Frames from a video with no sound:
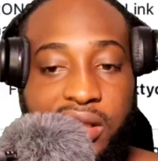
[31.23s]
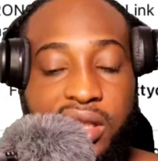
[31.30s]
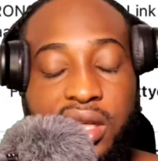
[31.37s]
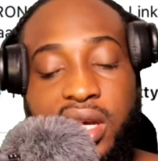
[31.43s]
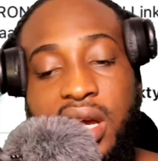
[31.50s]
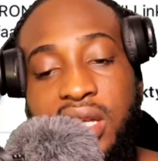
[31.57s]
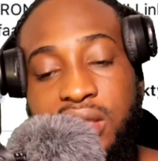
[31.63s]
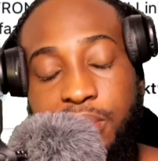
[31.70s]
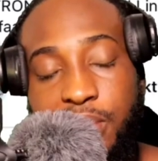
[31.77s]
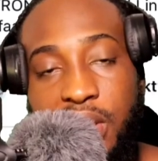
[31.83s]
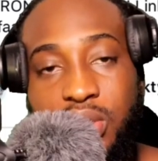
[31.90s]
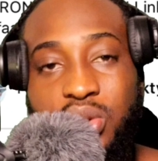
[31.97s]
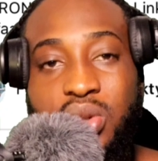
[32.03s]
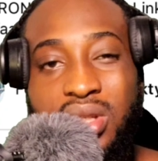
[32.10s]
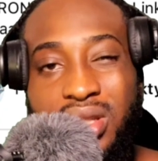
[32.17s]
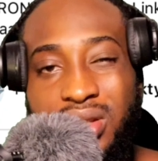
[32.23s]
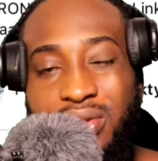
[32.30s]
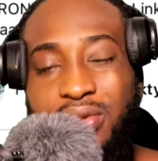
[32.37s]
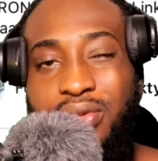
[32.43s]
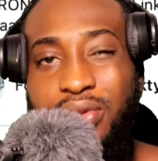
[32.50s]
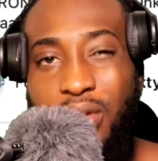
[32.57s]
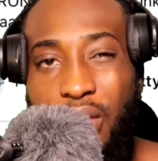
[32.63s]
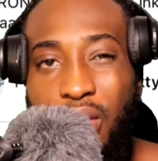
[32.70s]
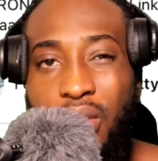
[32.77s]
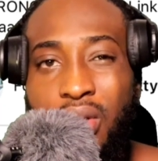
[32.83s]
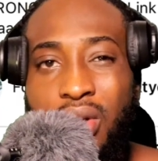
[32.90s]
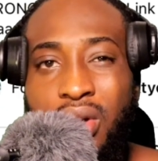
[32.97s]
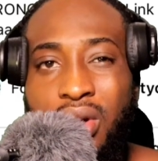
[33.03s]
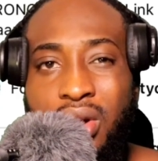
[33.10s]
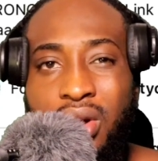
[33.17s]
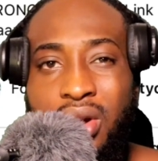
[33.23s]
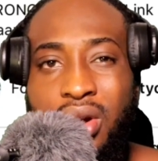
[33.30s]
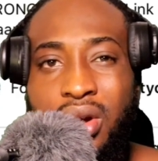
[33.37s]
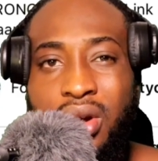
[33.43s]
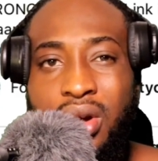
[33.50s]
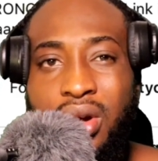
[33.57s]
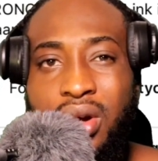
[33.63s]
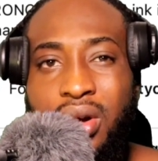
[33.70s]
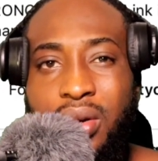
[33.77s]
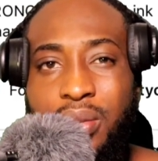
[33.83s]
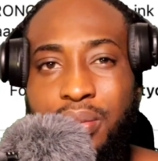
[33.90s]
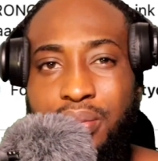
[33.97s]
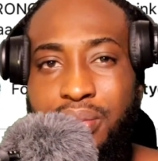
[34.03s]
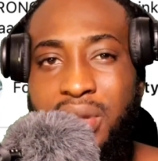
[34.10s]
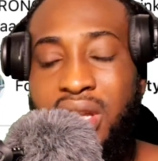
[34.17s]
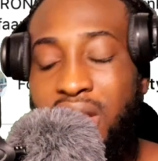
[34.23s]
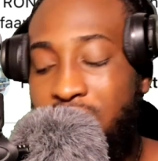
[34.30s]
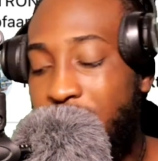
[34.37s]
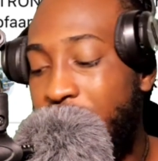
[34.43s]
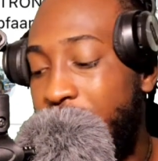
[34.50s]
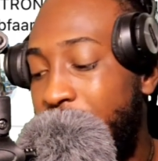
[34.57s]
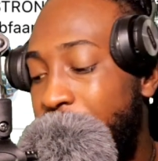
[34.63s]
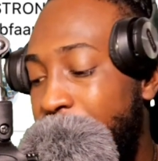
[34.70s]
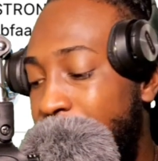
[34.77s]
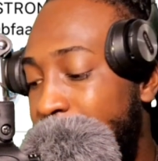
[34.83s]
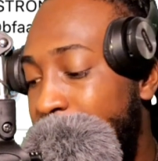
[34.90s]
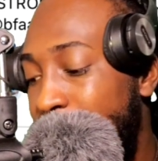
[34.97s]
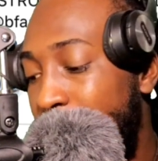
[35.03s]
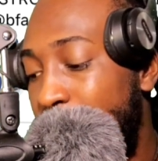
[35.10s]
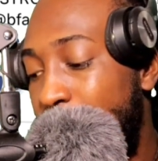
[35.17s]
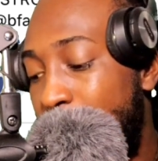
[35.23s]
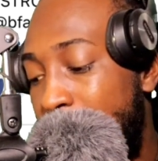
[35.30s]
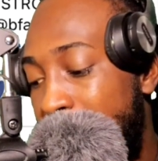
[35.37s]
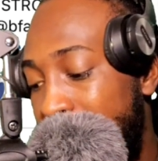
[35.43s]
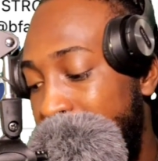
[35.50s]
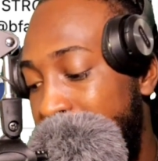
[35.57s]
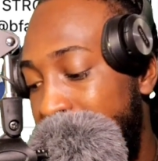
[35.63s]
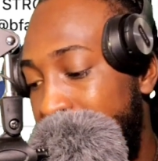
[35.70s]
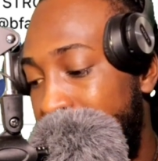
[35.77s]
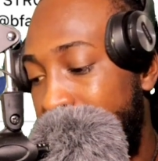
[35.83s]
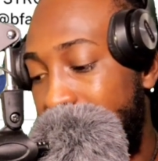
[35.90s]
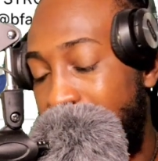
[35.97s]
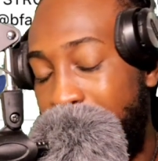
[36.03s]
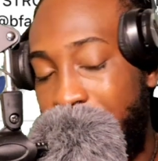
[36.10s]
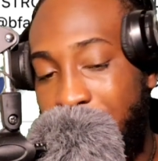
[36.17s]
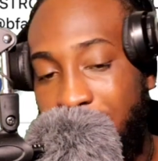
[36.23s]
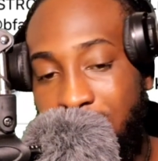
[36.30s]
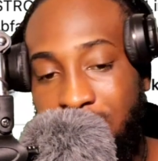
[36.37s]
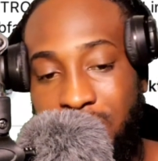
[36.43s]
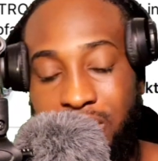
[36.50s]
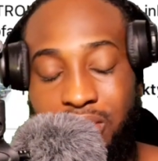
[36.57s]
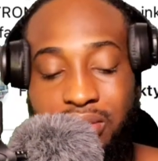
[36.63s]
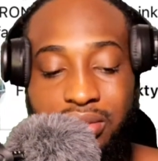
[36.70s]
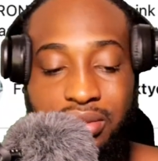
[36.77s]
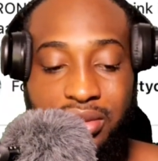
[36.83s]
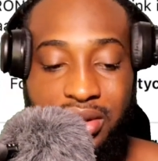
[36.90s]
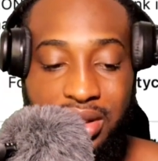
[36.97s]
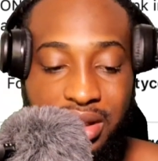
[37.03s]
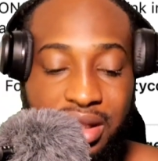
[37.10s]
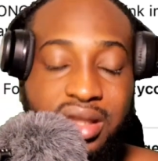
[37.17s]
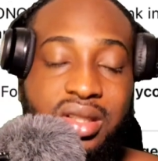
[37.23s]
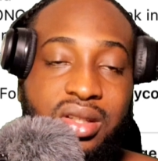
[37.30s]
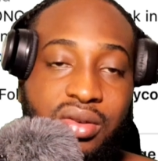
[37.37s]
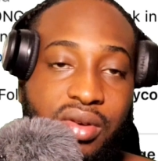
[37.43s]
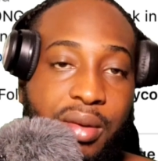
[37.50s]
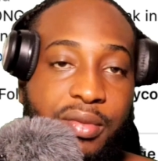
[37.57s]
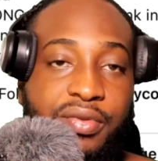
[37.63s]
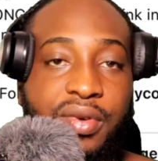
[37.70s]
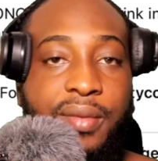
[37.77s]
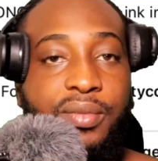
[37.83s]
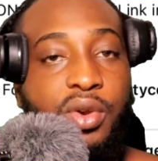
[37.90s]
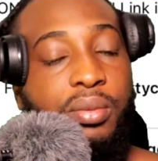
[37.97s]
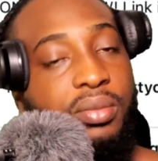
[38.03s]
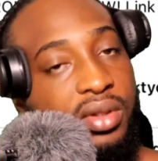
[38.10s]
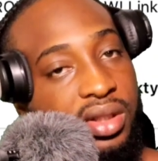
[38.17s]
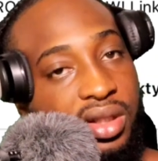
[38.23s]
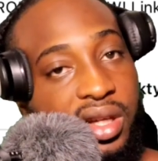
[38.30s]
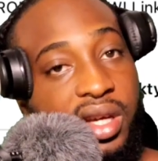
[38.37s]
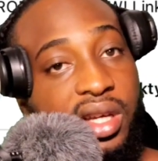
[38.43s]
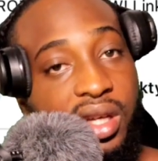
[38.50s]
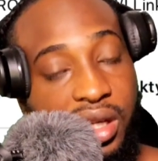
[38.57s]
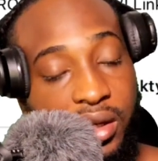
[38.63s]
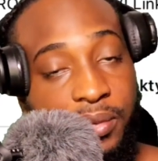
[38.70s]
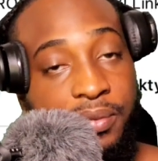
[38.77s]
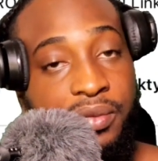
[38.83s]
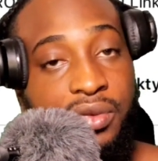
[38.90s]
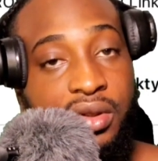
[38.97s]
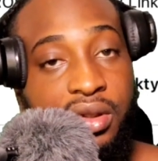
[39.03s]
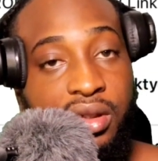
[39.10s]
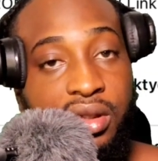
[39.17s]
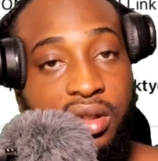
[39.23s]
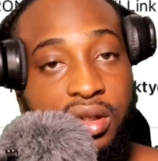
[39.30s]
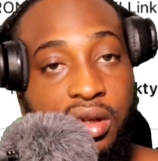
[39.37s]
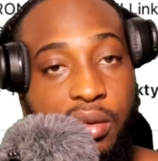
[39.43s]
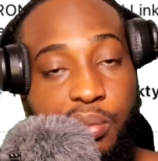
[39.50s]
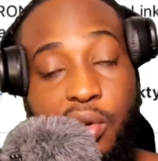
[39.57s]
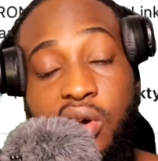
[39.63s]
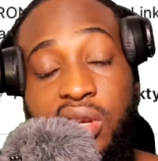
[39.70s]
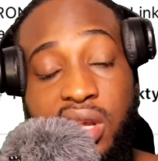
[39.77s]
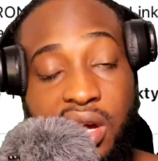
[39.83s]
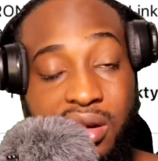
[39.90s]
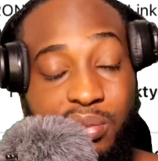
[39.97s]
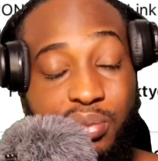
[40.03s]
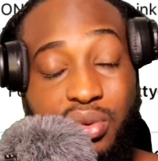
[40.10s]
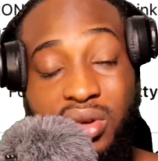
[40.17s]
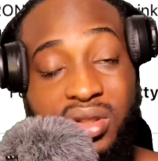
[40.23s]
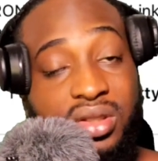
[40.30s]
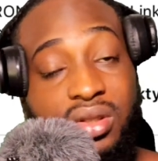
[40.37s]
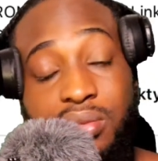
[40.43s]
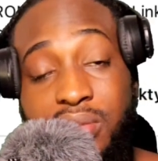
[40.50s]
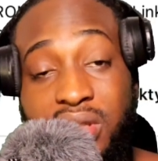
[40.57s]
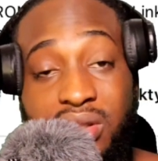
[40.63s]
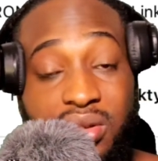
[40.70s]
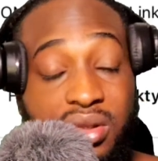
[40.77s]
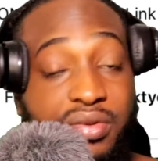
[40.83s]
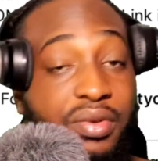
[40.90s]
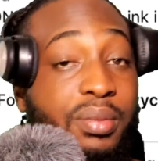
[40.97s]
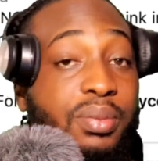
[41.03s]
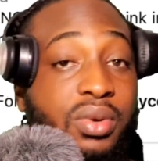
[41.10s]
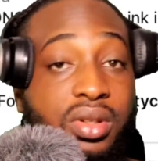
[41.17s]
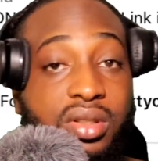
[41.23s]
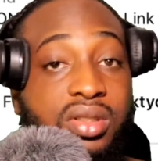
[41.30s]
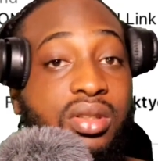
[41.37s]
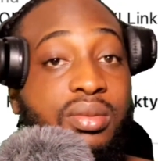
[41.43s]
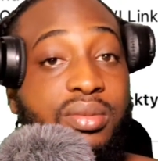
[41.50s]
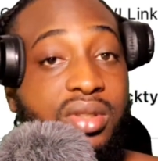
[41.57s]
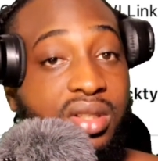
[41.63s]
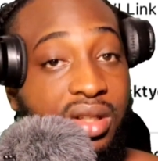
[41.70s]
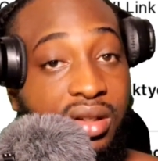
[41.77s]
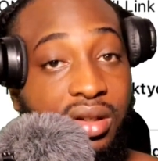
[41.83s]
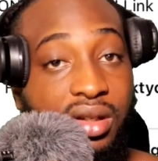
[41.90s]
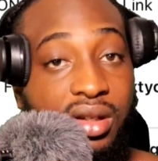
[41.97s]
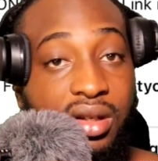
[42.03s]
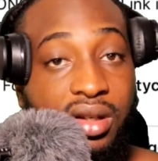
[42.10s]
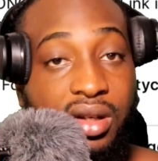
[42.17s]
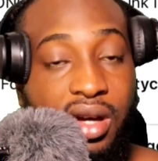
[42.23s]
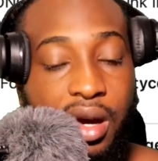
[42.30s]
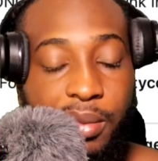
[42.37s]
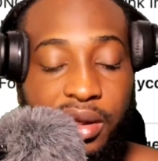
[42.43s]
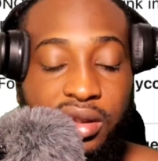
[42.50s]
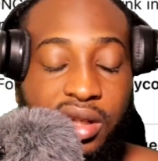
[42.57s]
I think he has about 24 million followers on Instagram, if I'm not mistaken. More than point something, 24 point something. I'm